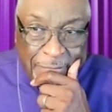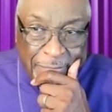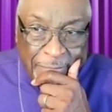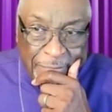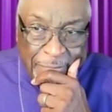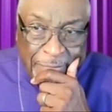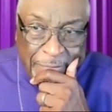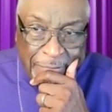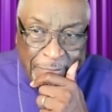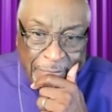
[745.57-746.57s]

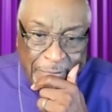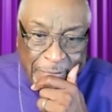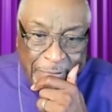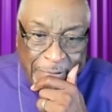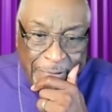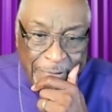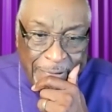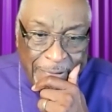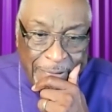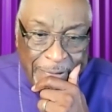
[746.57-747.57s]

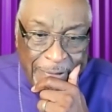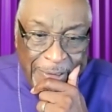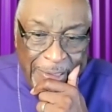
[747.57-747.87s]
No one is speaking in this clip.